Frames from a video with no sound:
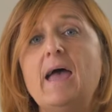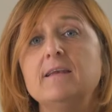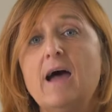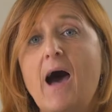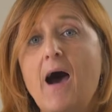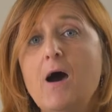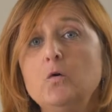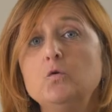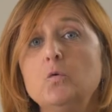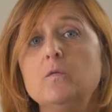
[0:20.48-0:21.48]
And
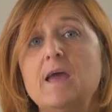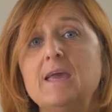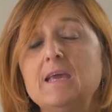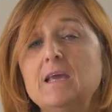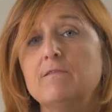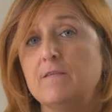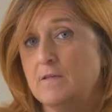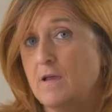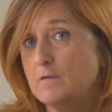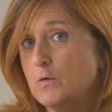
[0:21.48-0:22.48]
how do they give
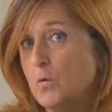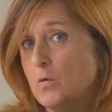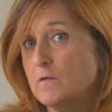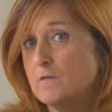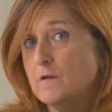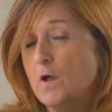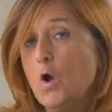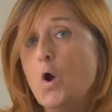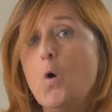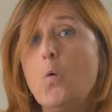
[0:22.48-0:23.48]
their scores?
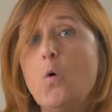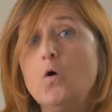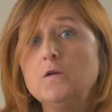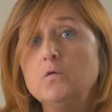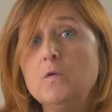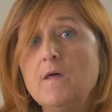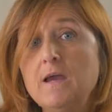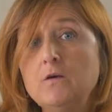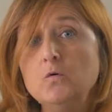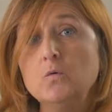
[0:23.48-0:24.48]
What do
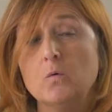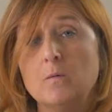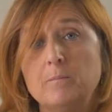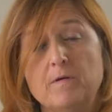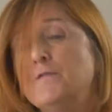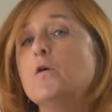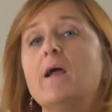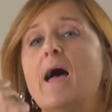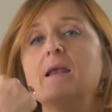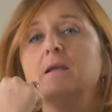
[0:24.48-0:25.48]
they do
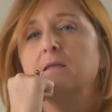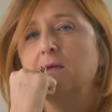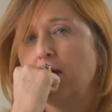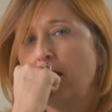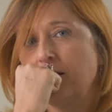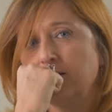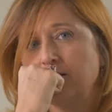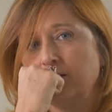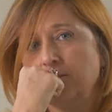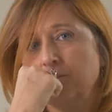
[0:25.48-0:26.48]
before anything
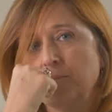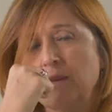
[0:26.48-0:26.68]
else?